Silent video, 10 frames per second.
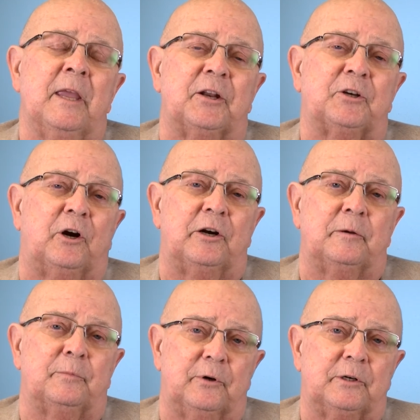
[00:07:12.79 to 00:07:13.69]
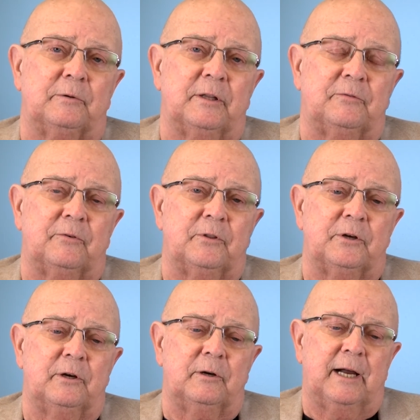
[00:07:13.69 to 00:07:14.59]
and Carnan Bergren, for
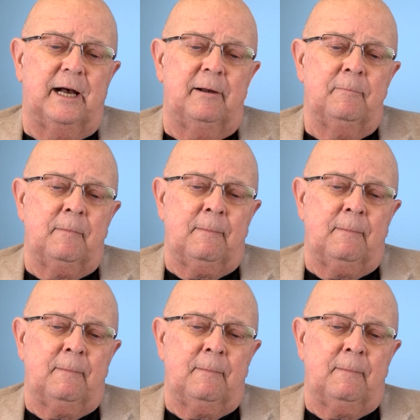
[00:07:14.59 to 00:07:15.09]
their, uh,